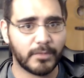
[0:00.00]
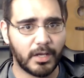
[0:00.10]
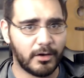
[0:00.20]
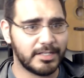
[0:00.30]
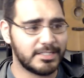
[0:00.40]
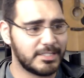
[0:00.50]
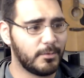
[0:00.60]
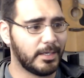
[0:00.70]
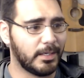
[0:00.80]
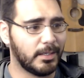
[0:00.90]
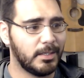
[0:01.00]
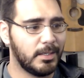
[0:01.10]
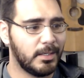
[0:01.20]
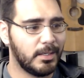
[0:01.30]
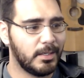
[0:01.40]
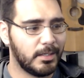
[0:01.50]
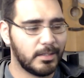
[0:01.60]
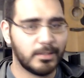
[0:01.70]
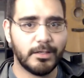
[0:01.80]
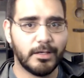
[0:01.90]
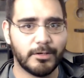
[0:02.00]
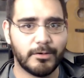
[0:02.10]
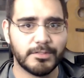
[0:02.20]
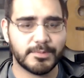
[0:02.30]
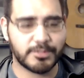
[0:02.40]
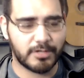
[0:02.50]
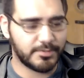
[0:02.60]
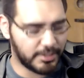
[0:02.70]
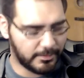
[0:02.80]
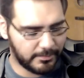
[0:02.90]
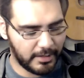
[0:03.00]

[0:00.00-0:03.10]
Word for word: are considering your own subscription.